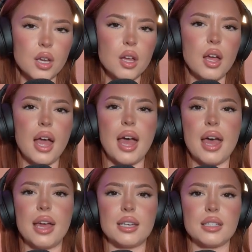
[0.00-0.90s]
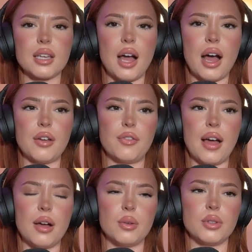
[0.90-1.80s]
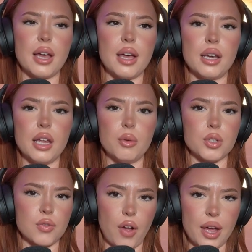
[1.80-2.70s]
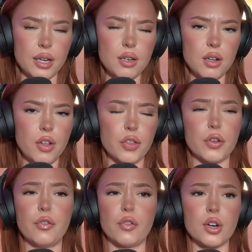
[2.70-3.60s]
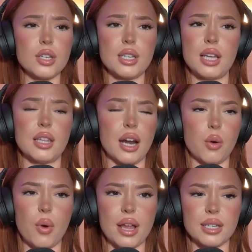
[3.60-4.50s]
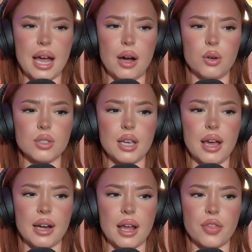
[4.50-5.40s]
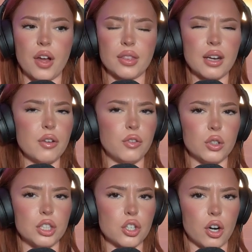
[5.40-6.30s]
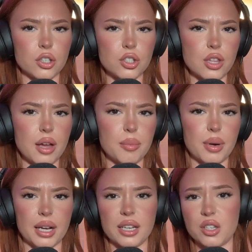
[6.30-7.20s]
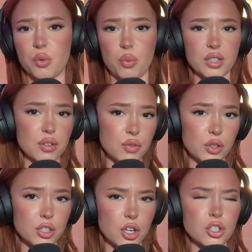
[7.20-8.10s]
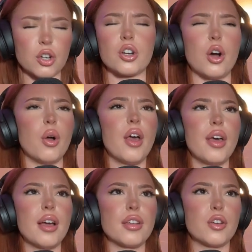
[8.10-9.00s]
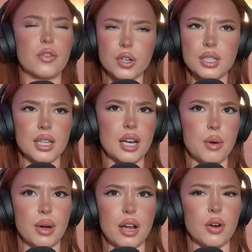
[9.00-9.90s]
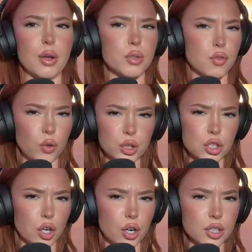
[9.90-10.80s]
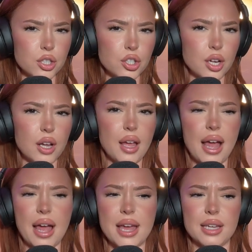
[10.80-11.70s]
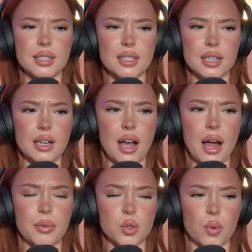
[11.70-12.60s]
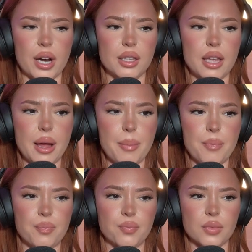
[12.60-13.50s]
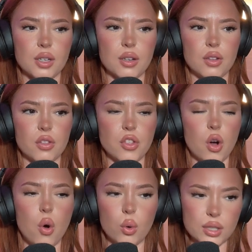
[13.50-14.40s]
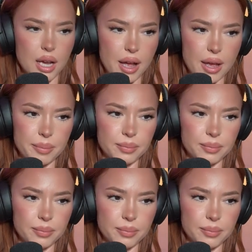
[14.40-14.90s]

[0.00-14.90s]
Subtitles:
and I found that it was fine. The first day that I went out, and I thought that I fully charged them, but I guess it wasn't fully charged, or no. The first day that I went out, it was fully charged, and I was wearing them the whole time